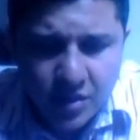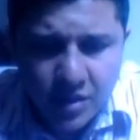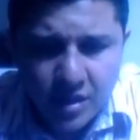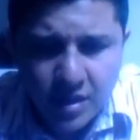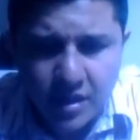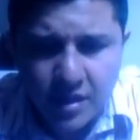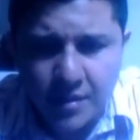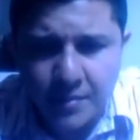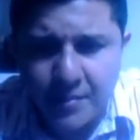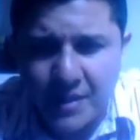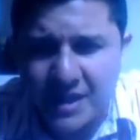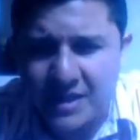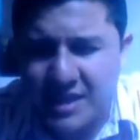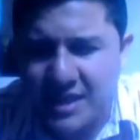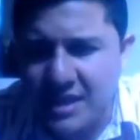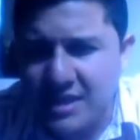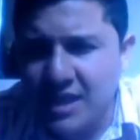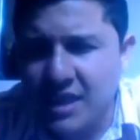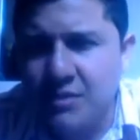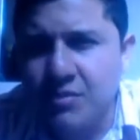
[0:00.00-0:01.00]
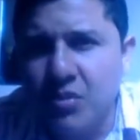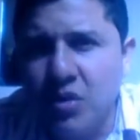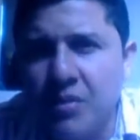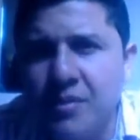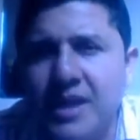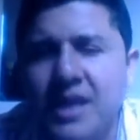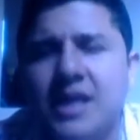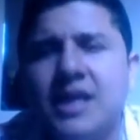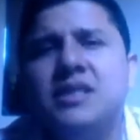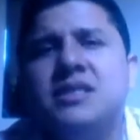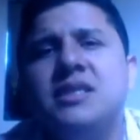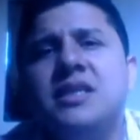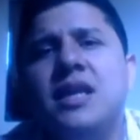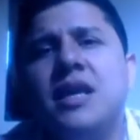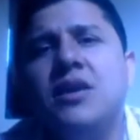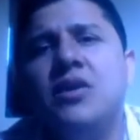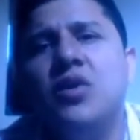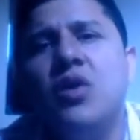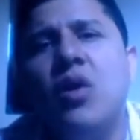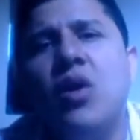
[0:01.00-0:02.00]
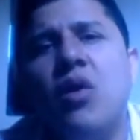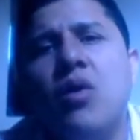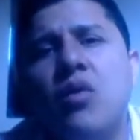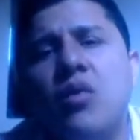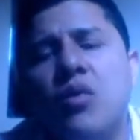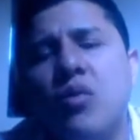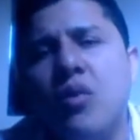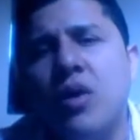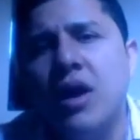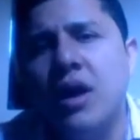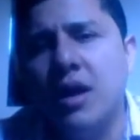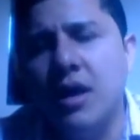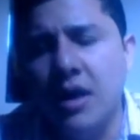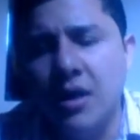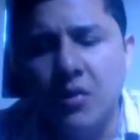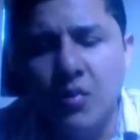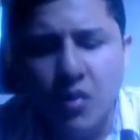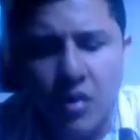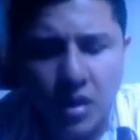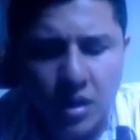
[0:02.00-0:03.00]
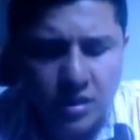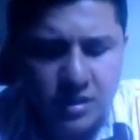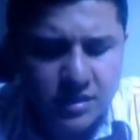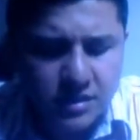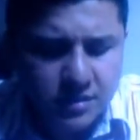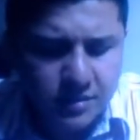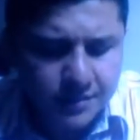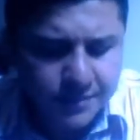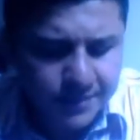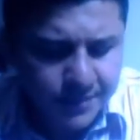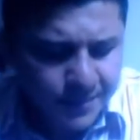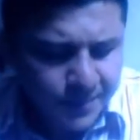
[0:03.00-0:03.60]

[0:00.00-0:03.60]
but in that moment he didn't know where he was.